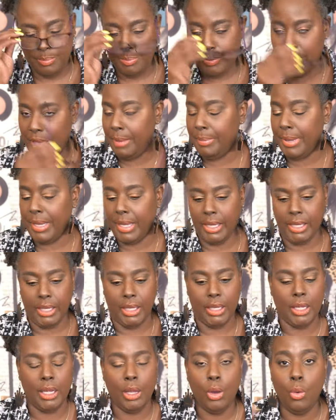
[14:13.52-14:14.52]

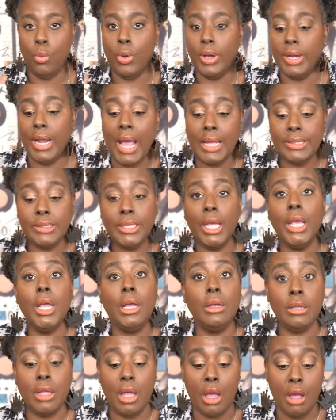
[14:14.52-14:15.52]
Baby, when I
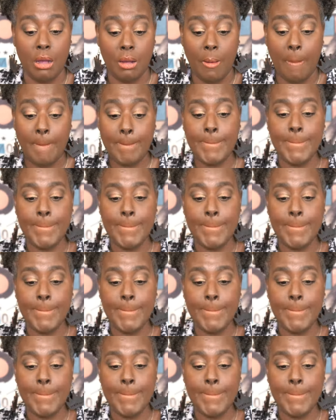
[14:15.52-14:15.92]
tell y'all,